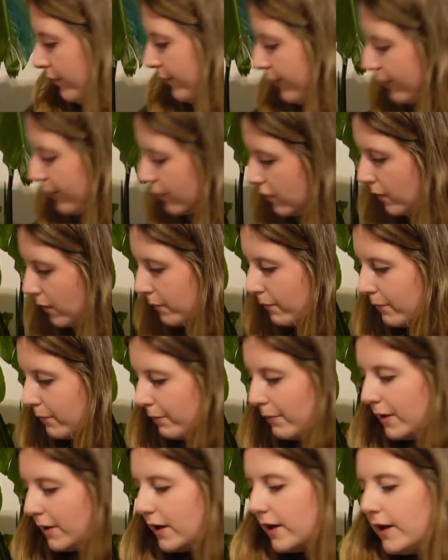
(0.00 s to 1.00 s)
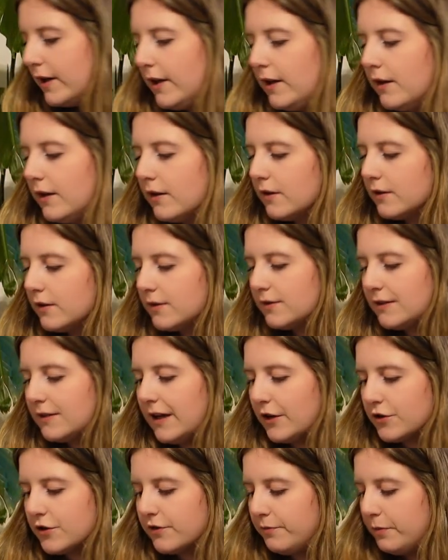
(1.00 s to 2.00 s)
from my
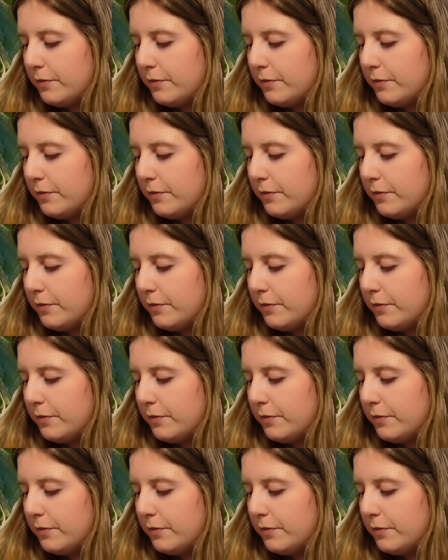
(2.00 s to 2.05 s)
stash of